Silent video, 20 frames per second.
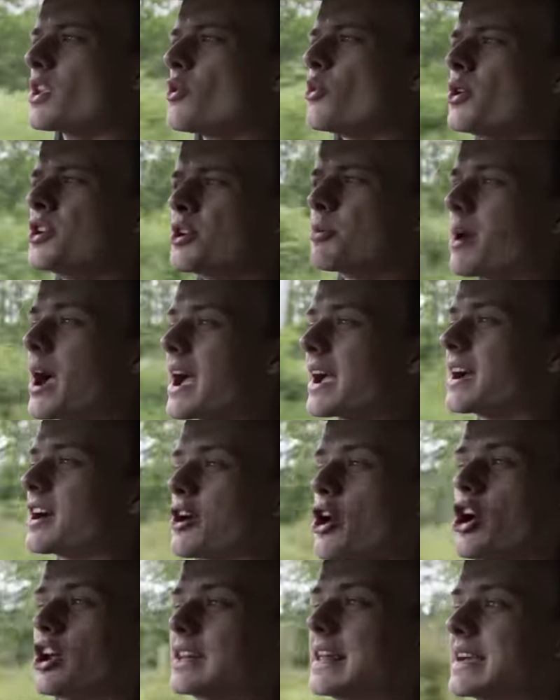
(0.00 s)
when you're buying a
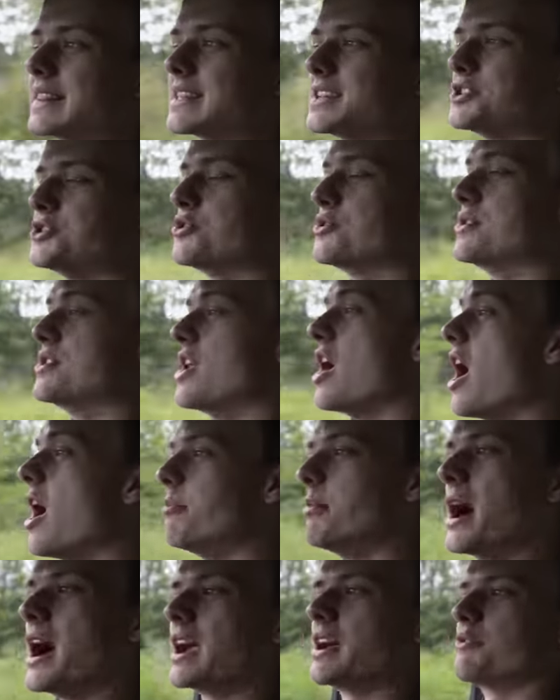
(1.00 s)
car like this, you're
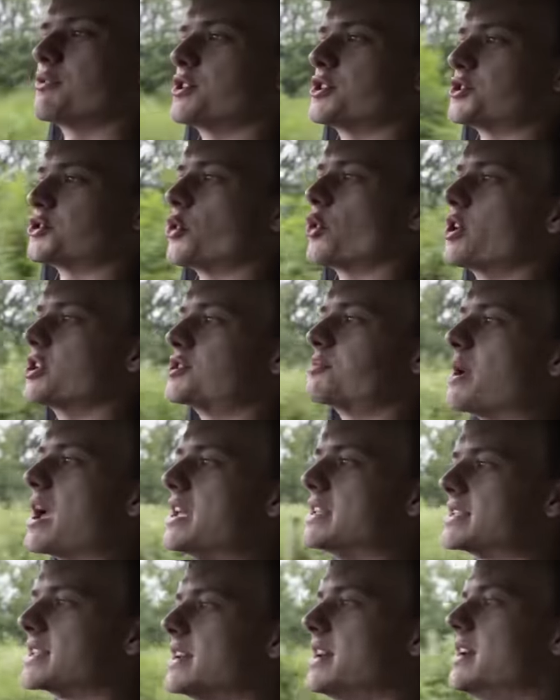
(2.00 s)
not buying it for the storage
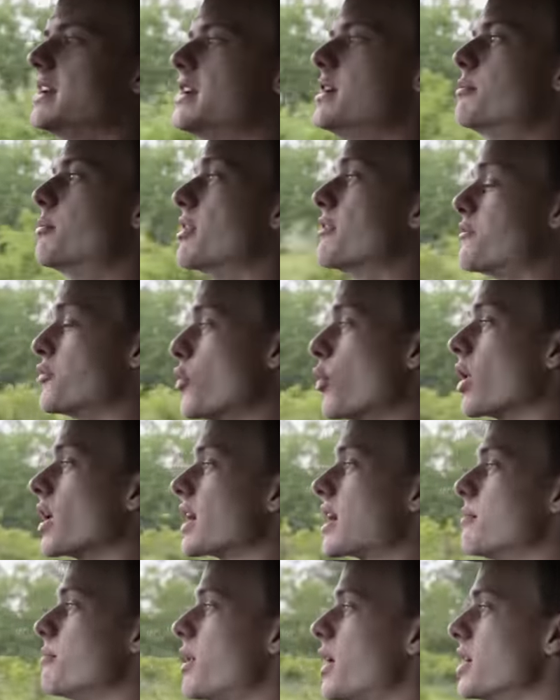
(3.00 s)
space. But if you were
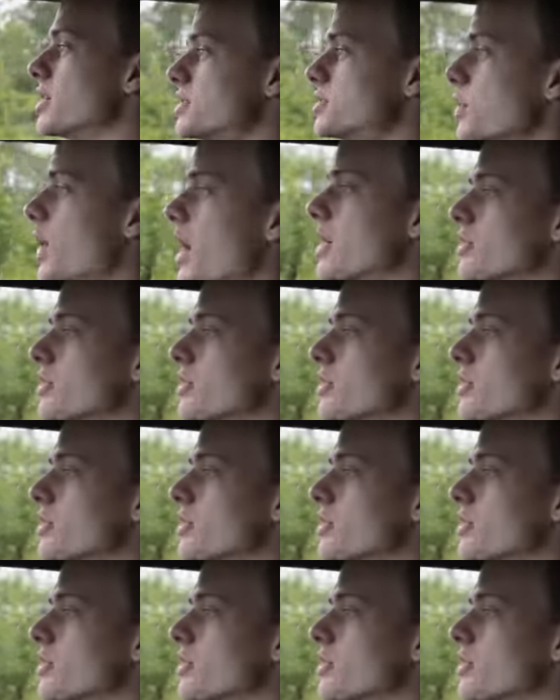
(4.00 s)
to compare it to